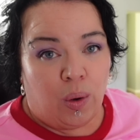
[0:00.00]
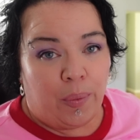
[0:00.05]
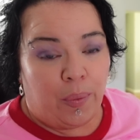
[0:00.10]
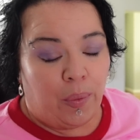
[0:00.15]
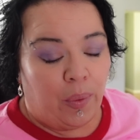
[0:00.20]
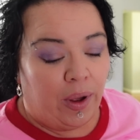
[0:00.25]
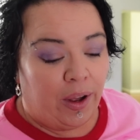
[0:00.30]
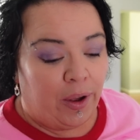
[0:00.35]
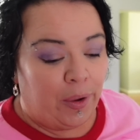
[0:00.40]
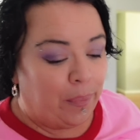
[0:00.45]

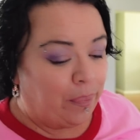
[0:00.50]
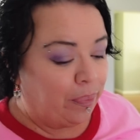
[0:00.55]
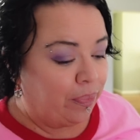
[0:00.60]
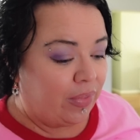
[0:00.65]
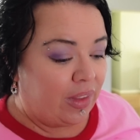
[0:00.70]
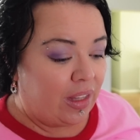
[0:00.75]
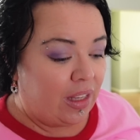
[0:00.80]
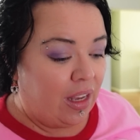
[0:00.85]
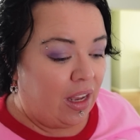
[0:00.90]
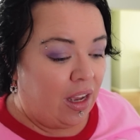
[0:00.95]
Well,
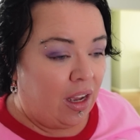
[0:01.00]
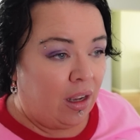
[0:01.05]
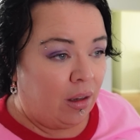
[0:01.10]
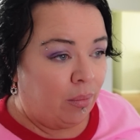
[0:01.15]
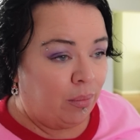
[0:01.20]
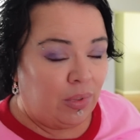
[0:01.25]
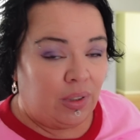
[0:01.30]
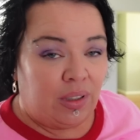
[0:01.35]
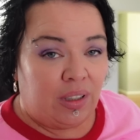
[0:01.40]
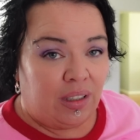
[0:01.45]

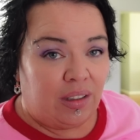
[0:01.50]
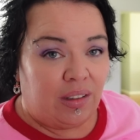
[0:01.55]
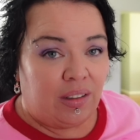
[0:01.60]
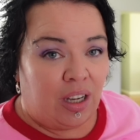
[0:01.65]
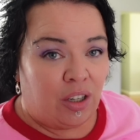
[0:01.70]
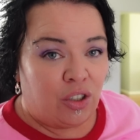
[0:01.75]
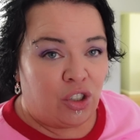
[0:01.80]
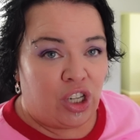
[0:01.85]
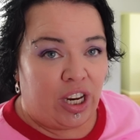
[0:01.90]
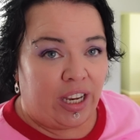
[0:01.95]

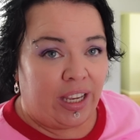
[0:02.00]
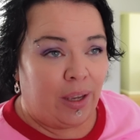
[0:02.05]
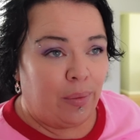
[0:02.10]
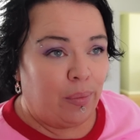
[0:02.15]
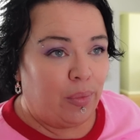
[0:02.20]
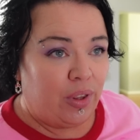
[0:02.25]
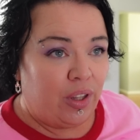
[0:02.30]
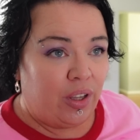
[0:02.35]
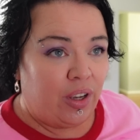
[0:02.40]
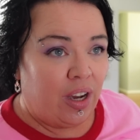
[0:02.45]
I'll check in
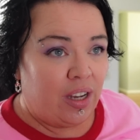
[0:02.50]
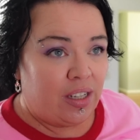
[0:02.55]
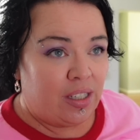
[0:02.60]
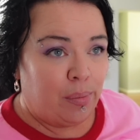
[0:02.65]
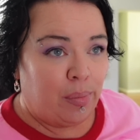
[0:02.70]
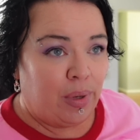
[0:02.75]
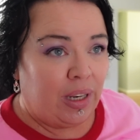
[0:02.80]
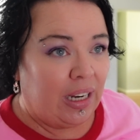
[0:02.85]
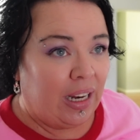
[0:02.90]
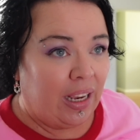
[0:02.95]
with you guys a
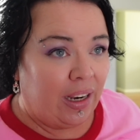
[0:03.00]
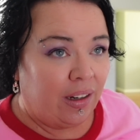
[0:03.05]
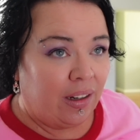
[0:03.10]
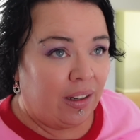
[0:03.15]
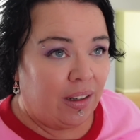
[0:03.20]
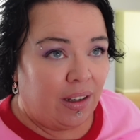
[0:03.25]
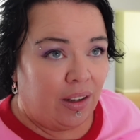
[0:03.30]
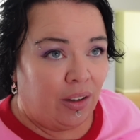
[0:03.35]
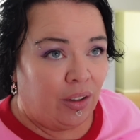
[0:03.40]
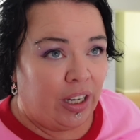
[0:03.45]
bit
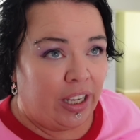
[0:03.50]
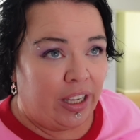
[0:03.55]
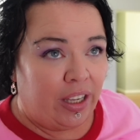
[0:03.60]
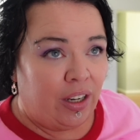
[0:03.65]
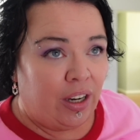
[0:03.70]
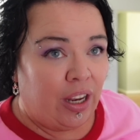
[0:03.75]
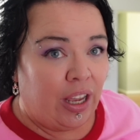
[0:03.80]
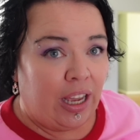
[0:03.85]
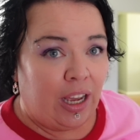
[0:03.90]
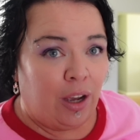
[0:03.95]
later. I'll let you
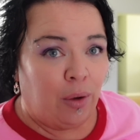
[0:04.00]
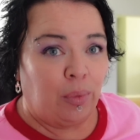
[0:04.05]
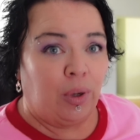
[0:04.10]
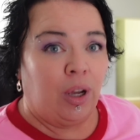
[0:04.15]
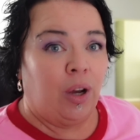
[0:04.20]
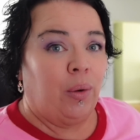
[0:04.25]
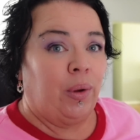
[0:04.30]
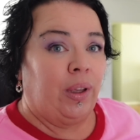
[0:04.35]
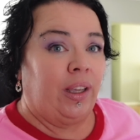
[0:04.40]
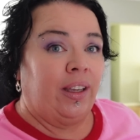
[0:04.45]
know how I'm
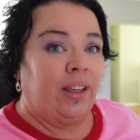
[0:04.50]
going.